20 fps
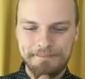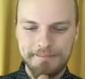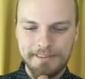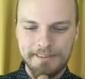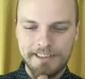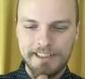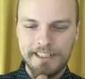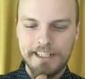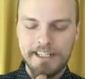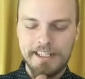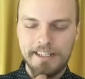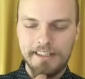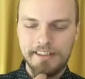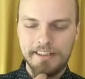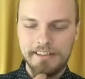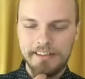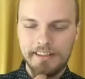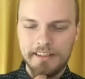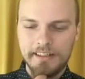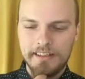
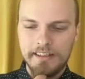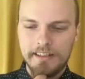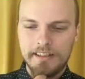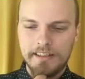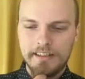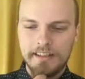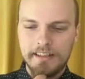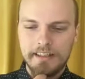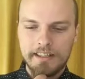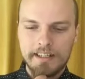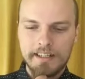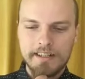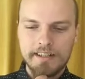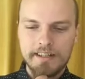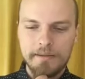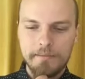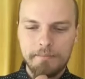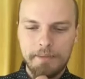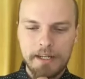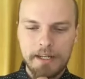Yeah, I guess
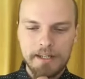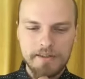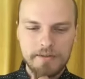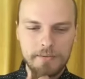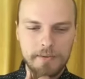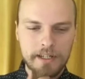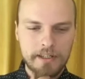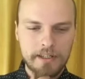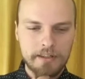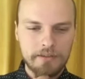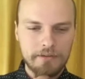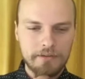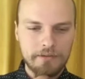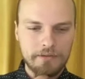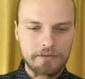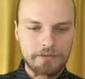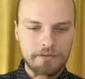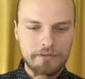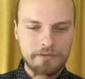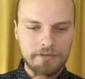the best way to
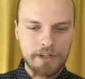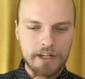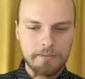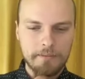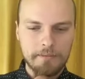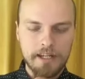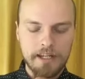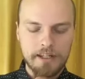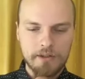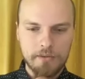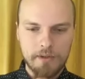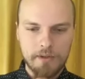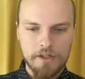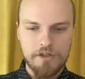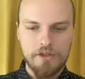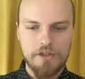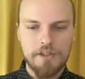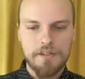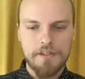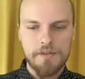frame that
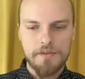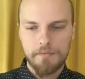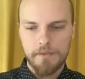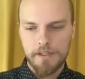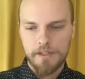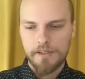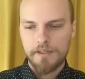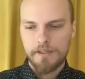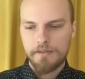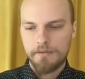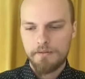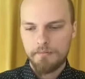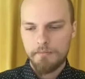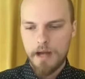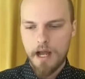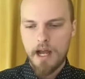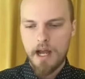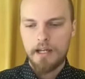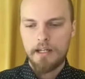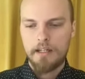question is with
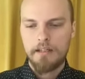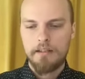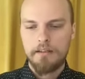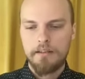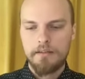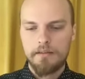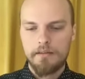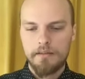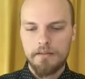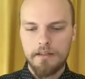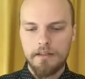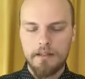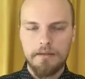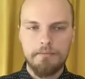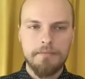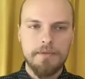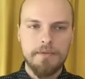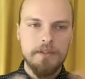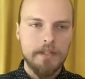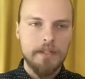my
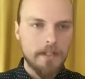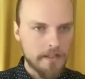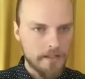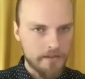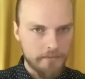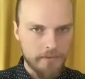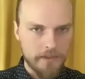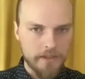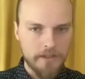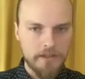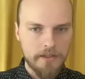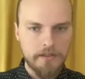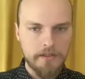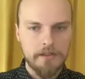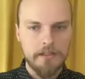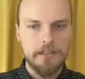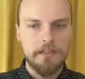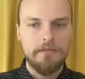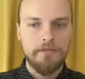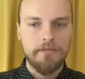studies with
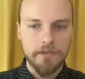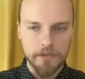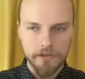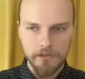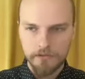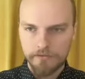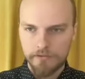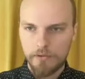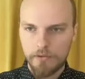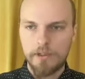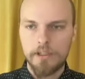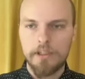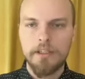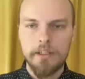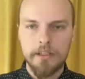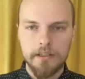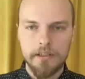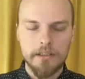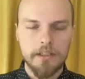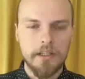the fertile void
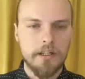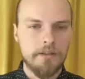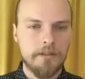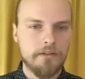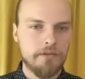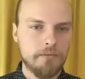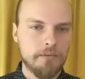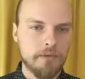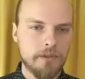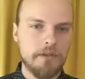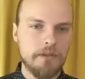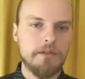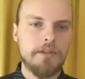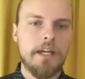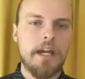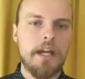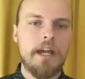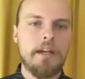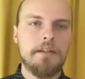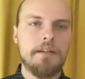and the underworld
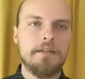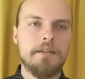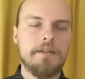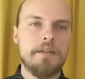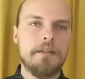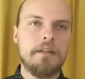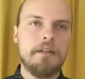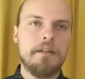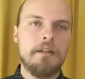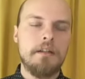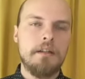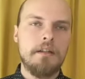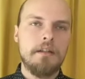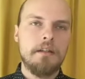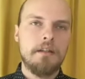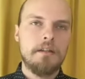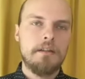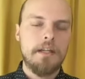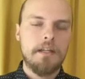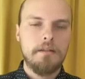as
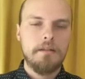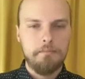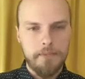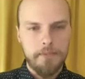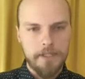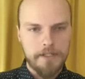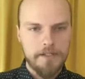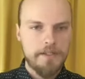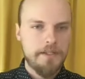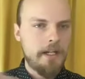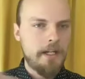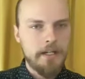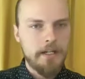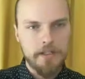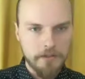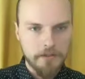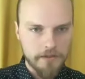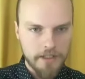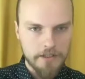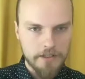that abyss that I
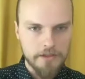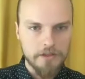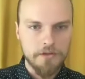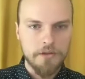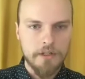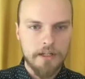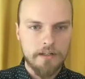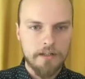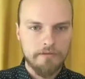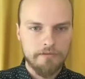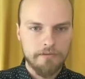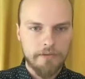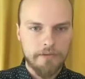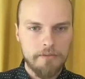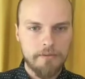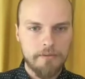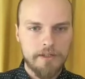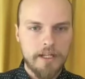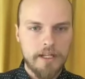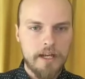know that you have
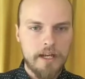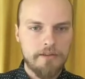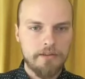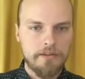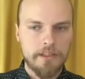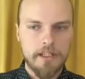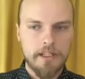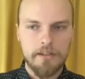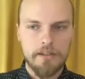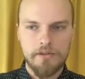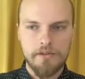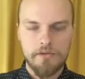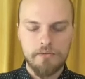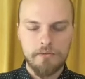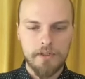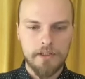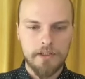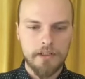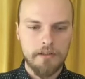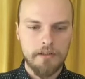with Catherine Keller's
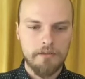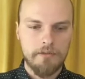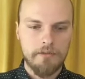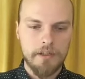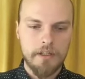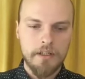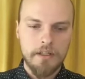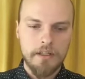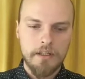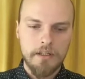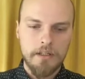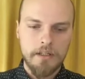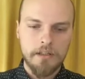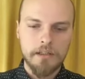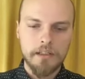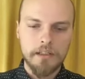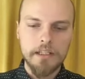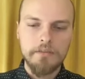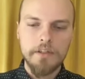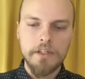work of
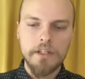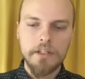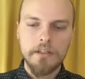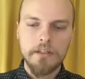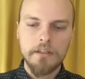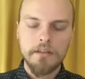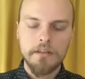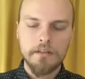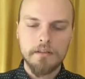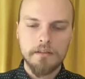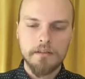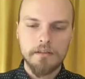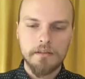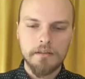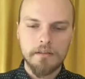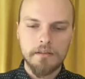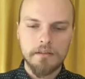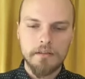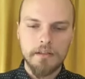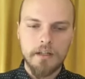leaving
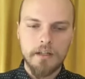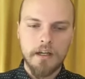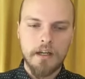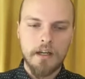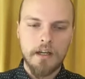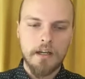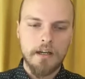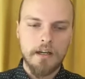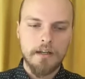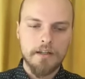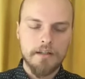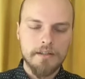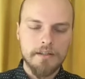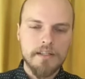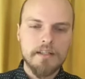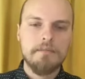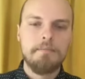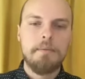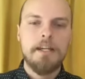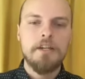
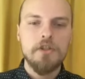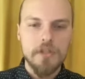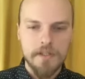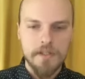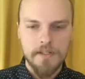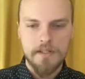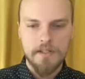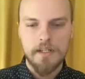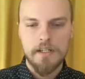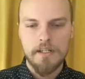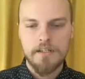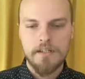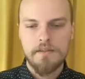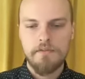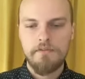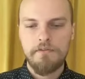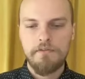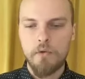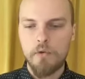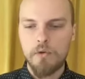spaciousness
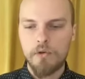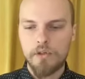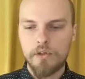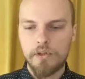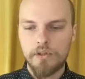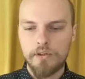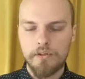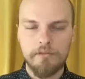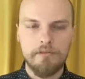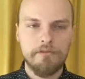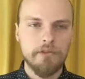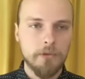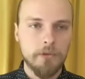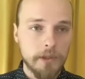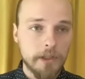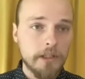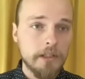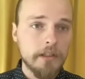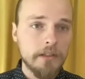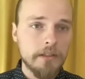for the
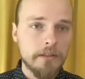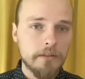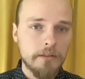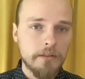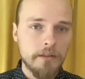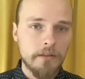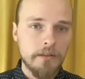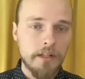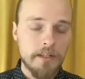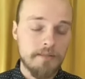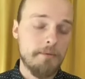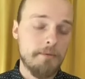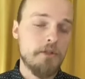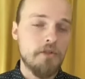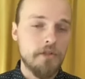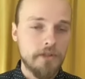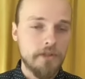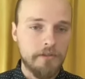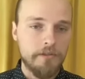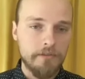void,
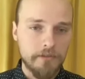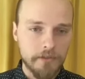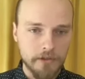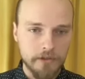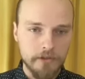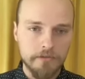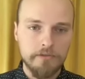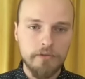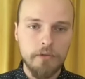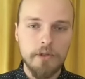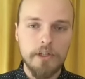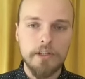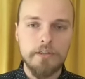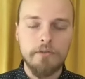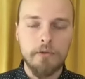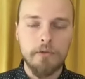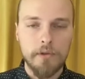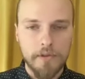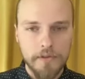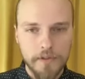especially the fertile void,
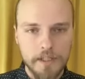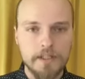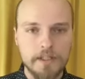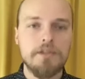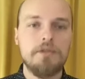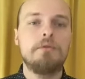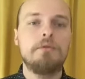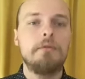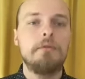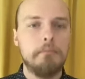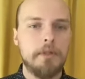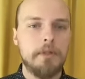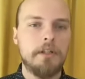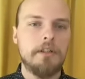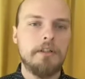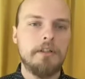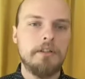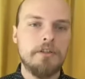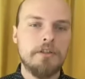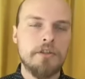for things to
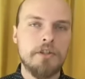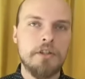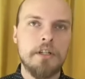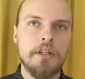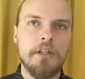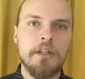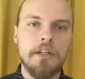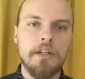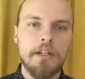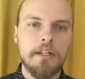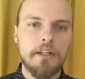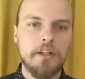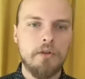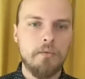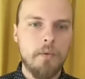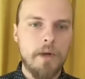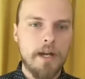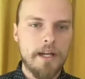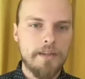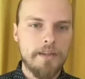emerge in a
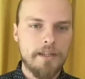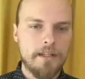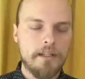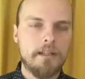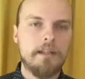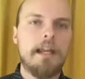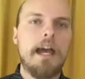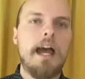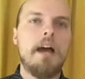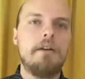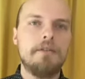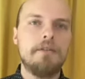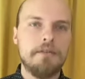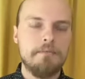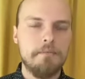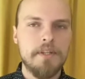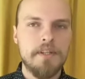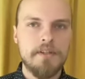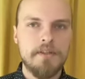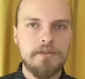way that allows
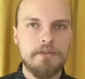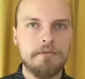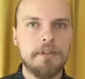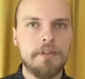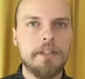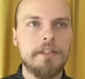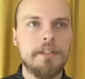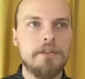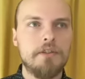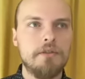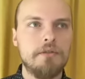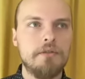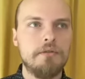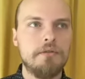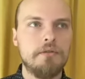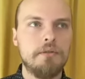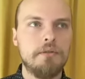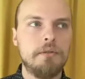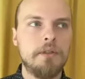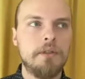mystery
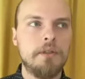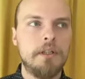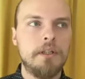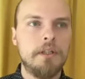to